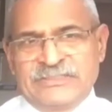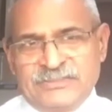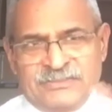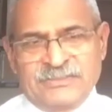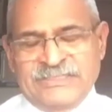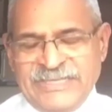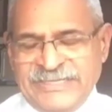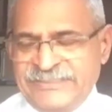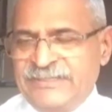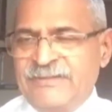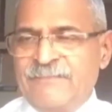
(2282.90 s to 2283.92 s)
He
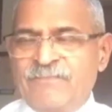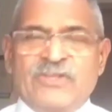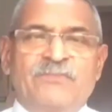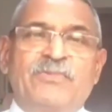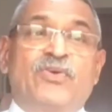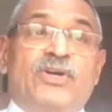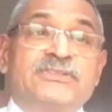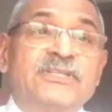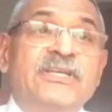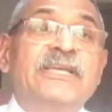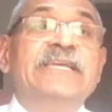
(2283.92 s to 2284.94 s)
died. Now,
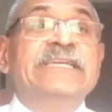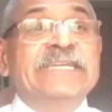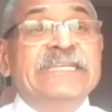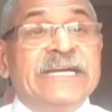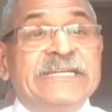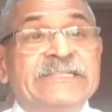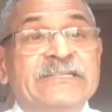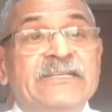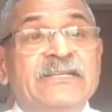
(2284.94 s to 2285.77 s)
because he died,